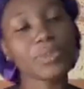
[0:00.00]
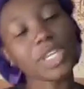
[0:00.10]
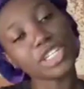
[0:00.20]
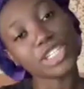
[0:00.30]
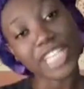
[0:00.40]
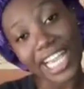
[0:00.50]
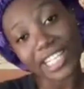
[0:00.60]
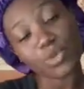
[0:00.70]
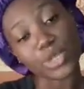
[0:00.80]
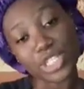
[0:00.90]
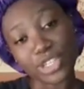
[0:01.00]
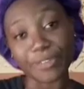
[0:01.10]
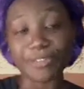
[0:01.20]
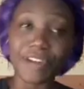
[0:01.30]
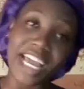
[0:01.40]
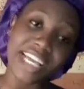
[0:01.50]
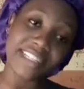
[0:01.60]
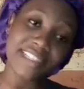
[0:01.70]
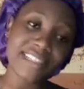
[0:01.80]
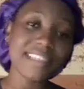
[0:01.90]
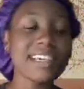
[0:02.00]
share it with your friends,